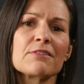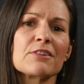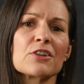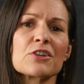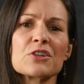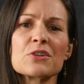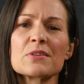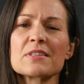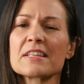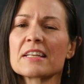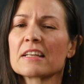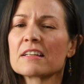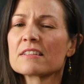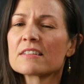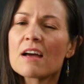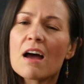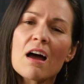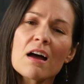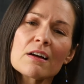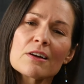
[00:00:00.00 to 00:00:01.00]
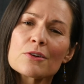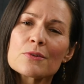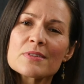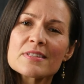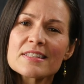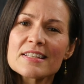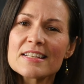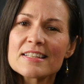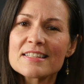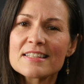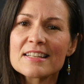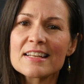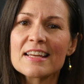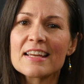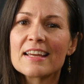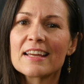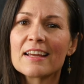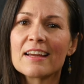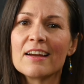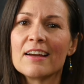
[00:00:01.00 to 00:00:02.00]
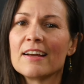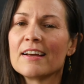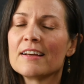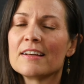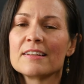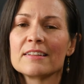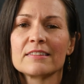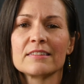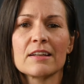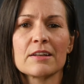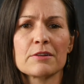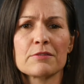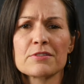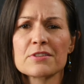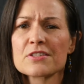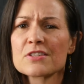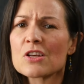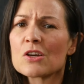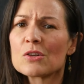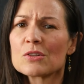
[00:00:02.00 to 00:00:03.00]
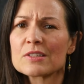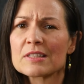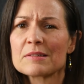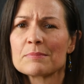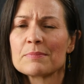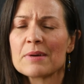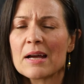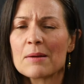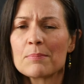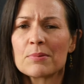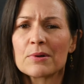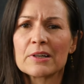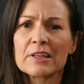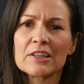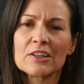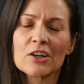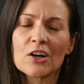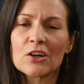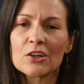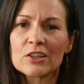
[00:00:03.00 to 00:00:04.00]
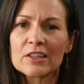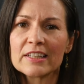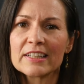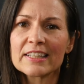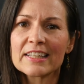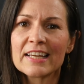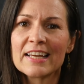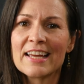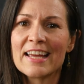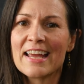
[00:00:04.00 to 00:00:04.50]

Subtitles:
you're using taco seasoning, a lot of salt and pepper and garlic,